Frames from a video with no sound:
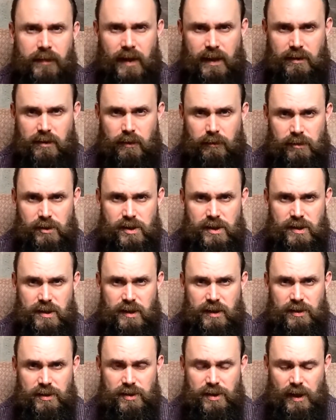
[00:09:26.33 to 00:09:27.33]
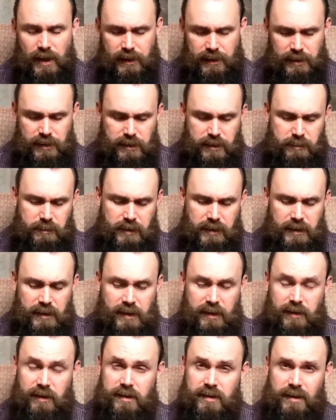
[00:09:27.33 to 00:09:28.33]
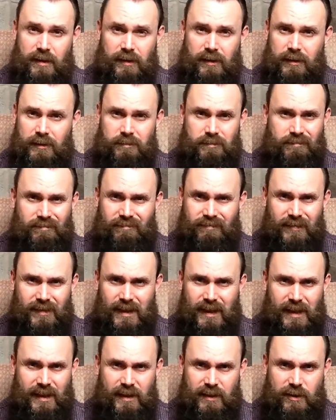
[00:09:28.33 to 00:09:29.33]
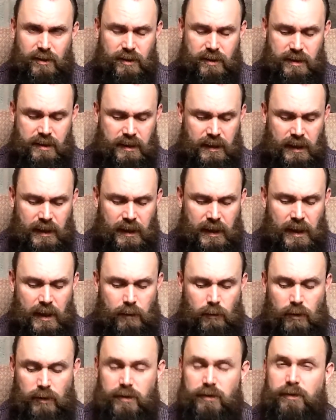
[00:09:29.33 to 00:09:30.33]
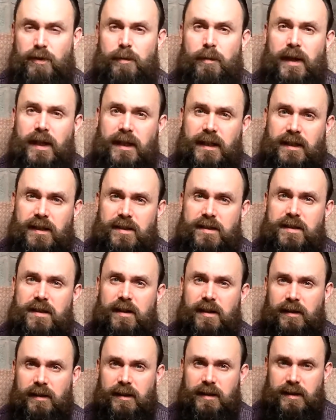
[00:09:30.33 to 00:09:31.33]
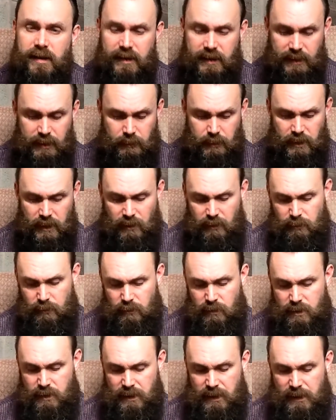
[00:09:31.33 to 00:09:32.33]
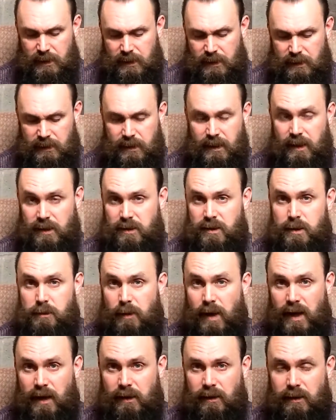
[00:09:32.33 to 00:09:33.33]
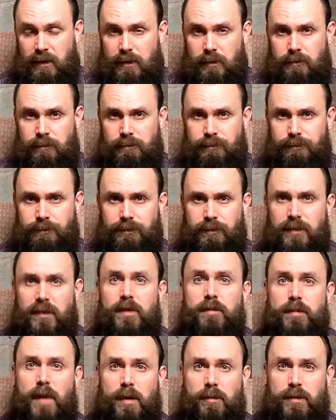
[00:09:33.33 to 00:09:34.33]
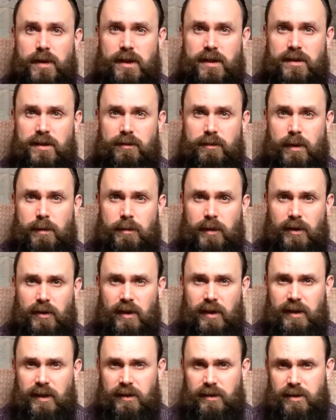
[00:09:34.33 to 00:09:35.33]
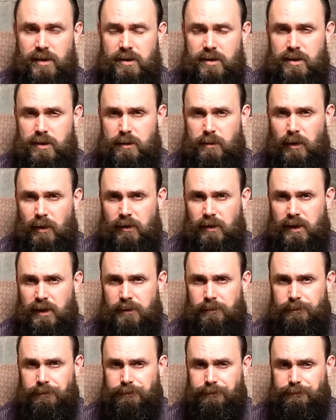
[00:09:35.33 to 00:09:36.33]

That's obviously since changed, but at the time, it just wasn't for me, and it certainly didn't give me those that smell and the memories of when my granddad used to smoke it.